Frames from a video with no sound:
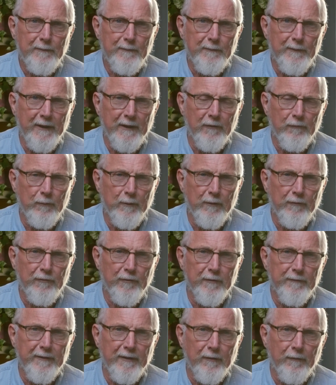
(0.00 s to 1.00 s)
because we are
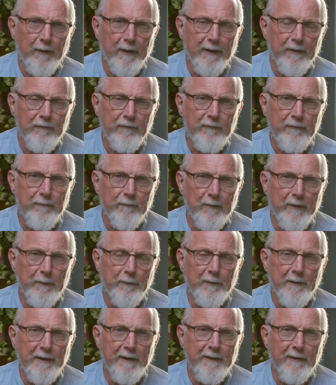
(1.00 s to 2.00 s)
serving Christ, we
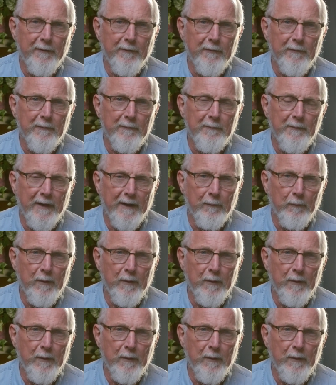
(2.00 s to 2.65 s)
will lead other men.